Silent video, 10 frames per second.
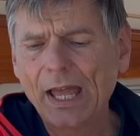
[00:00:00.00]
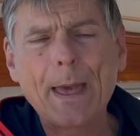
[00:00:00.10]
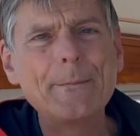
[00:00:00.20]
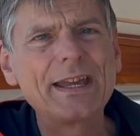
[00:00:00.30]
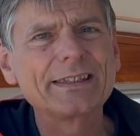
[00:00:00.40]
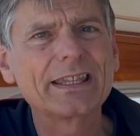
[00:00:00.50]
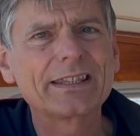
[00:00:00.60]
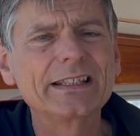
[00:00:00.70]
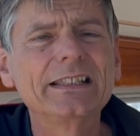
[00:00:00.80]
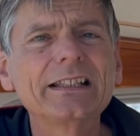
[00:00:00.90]
amend
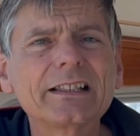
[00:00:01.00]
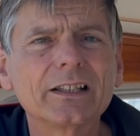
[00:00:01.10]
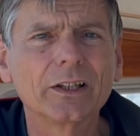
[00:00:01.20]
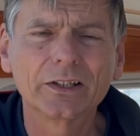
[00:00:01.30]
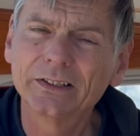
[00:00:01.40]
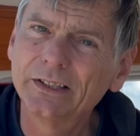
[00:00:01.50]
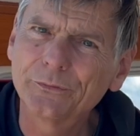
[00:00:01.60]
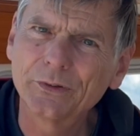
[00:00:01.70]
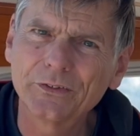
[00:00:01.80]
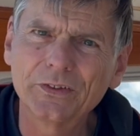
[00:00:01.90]
the little
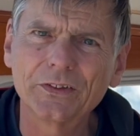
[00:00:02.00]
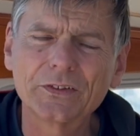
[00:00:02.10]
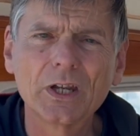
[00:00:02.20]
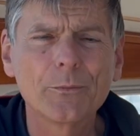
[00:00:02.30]
differences.